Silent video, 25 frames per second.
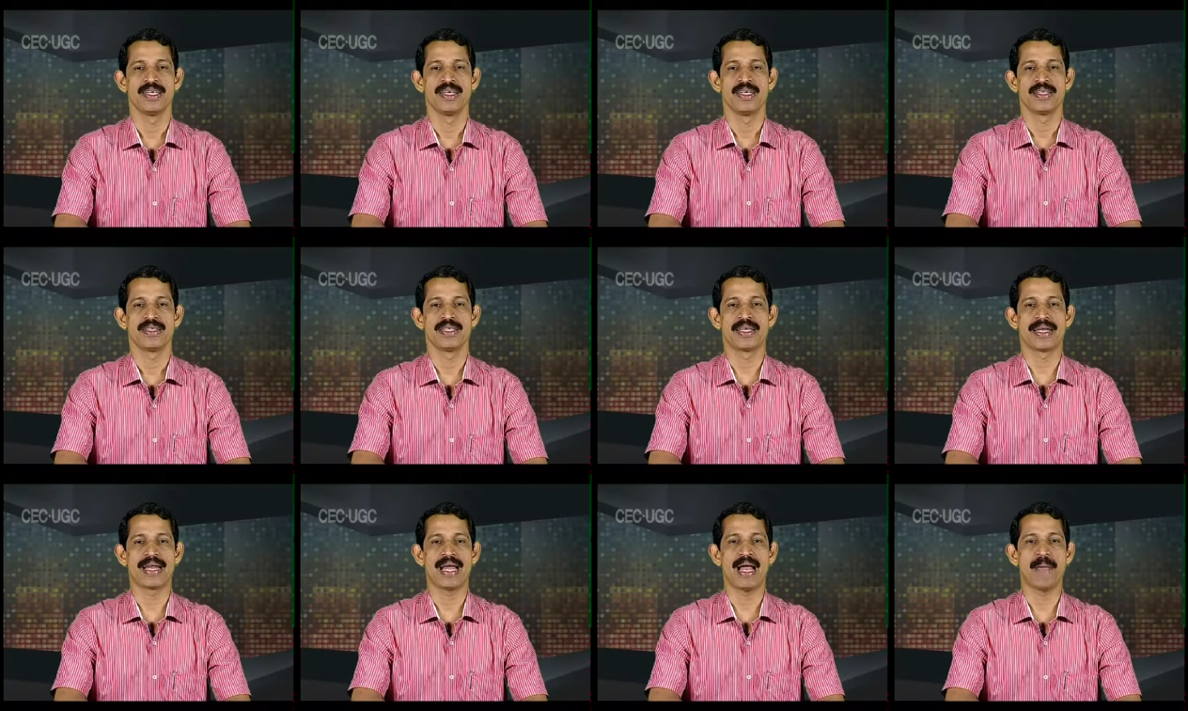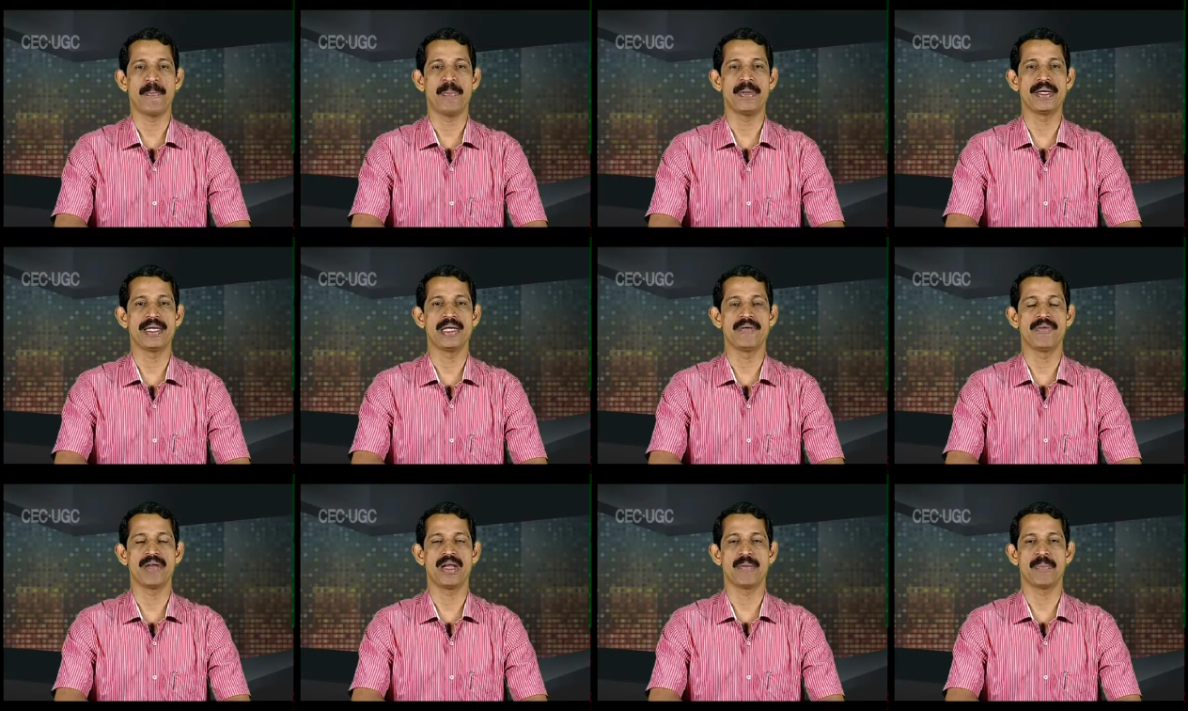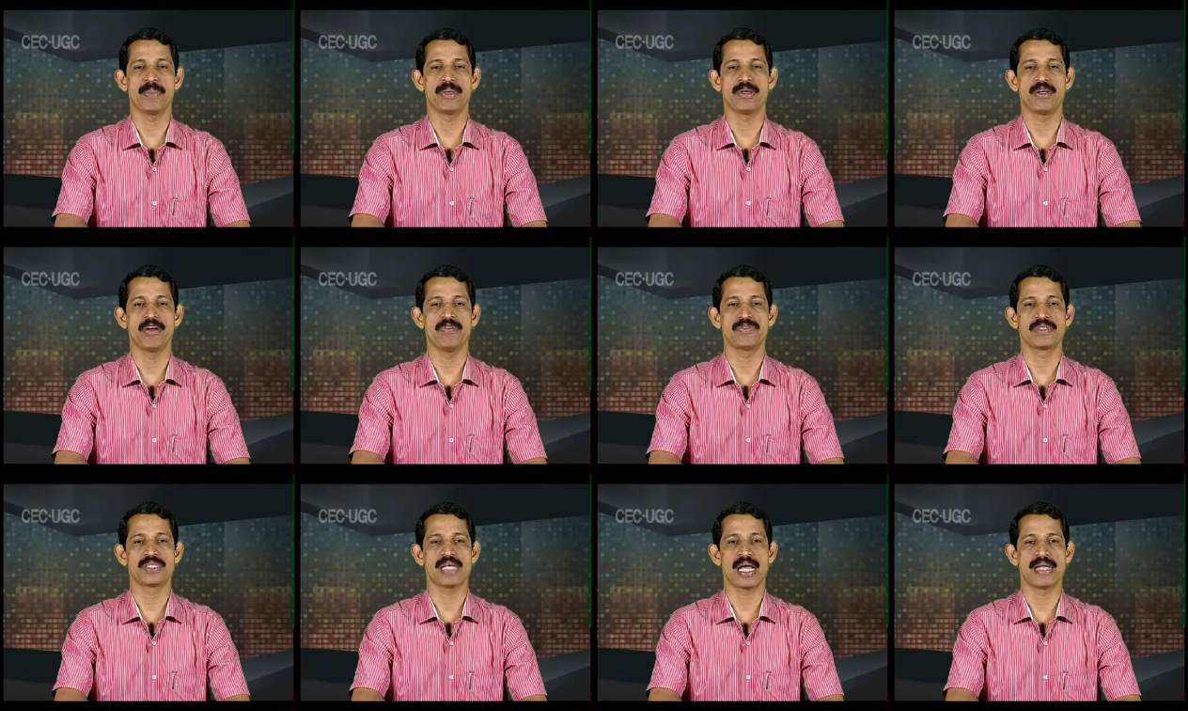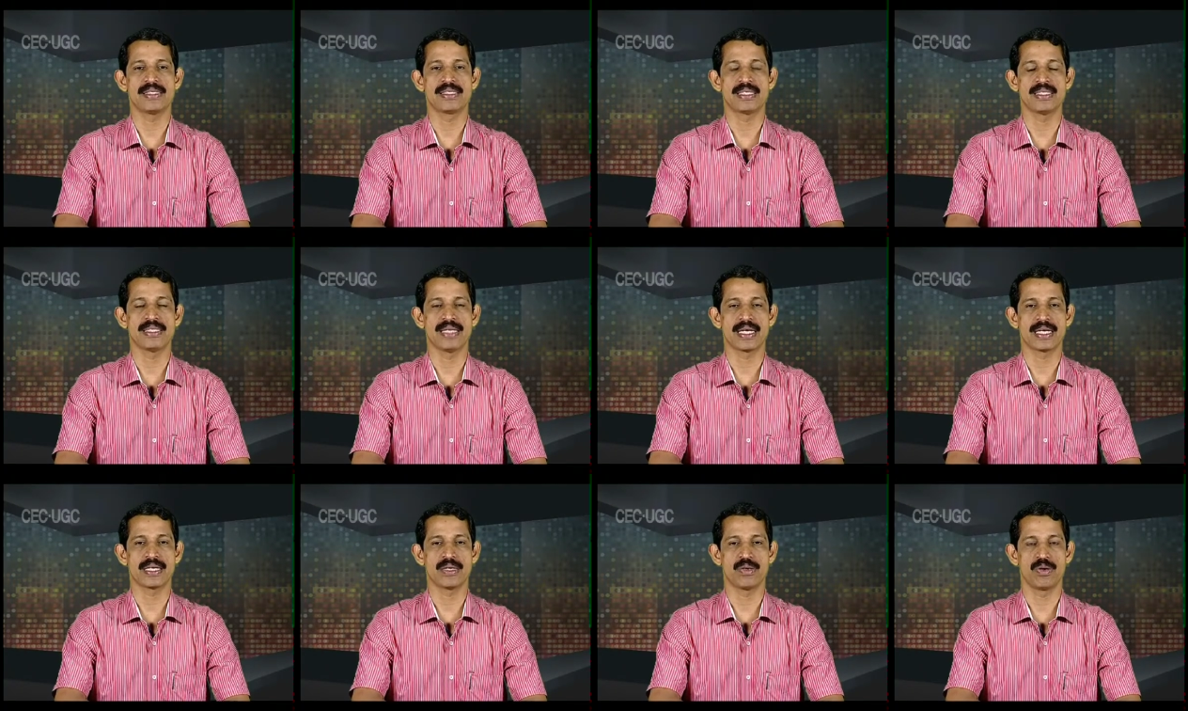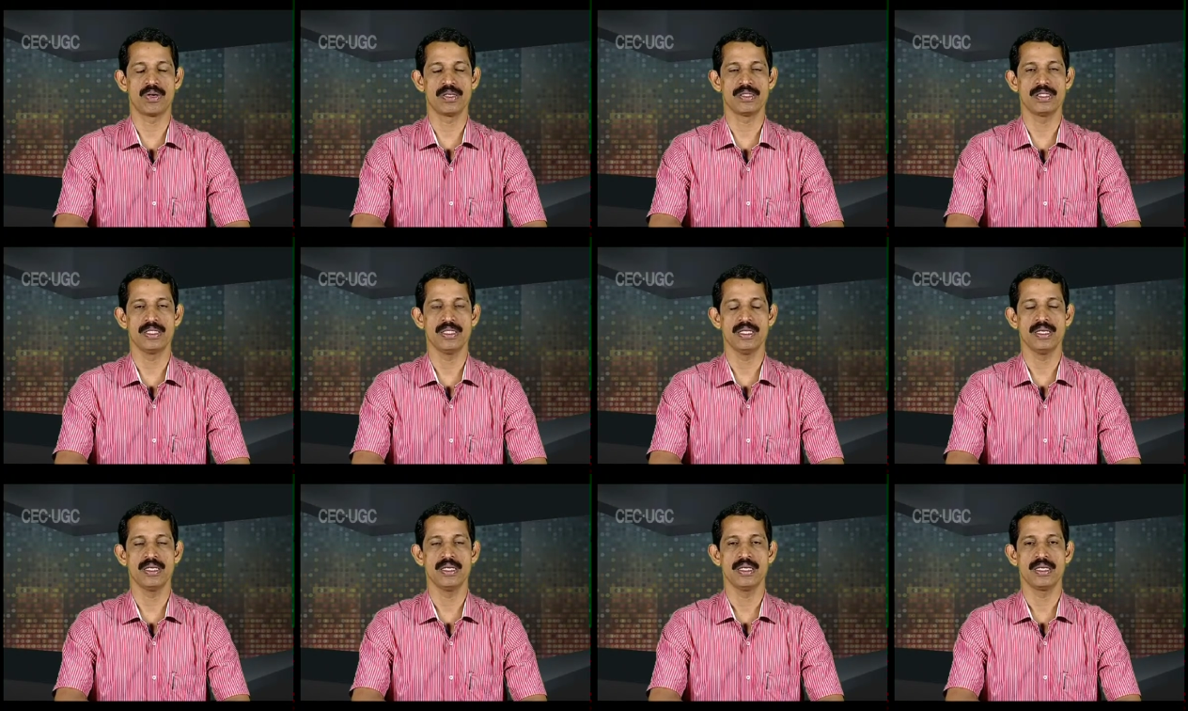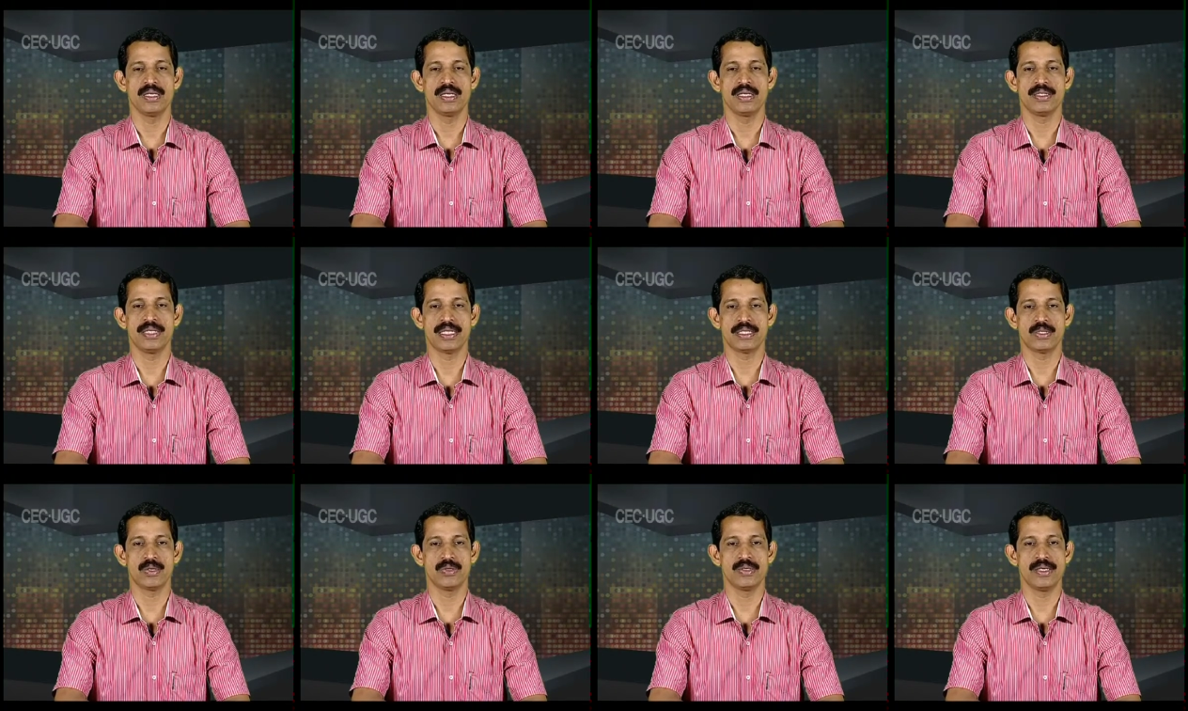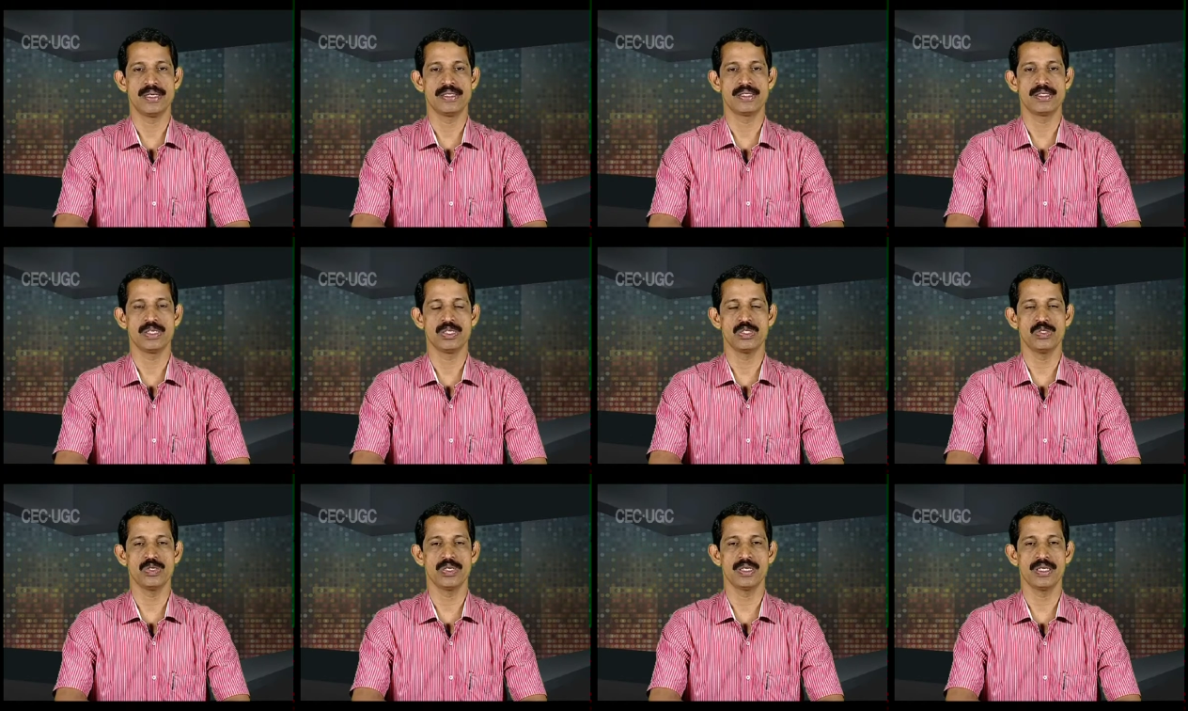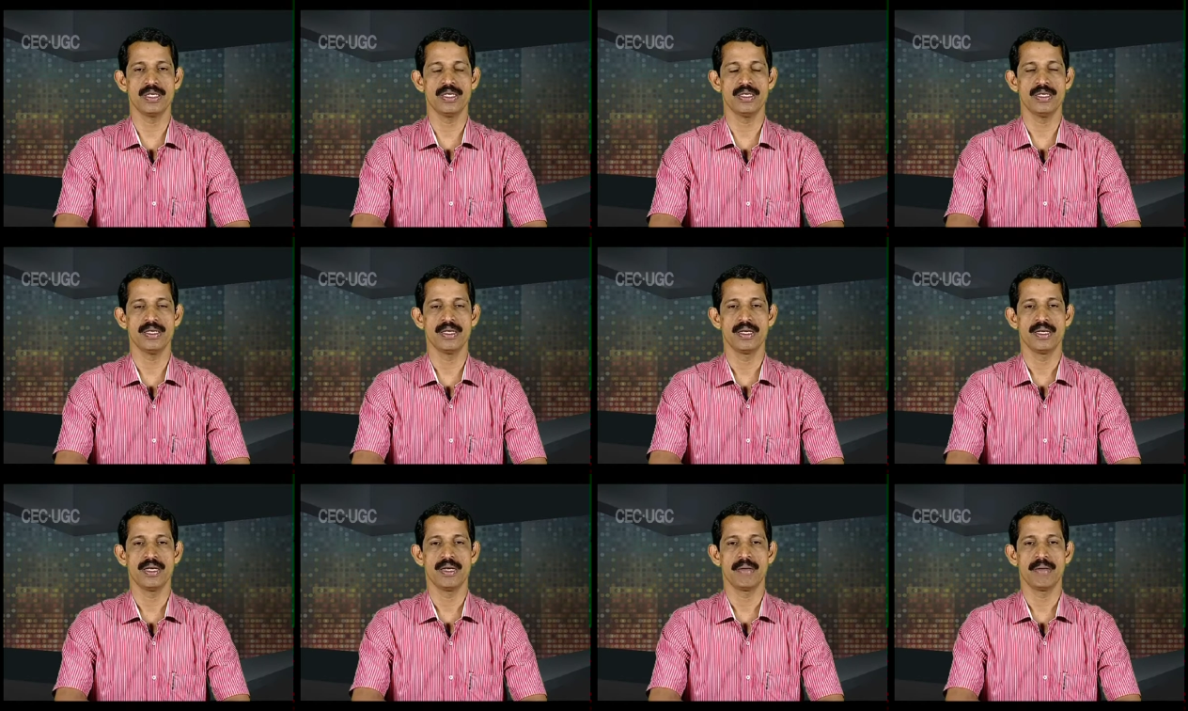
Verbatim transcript: The rapid development of science and technology in the 20th century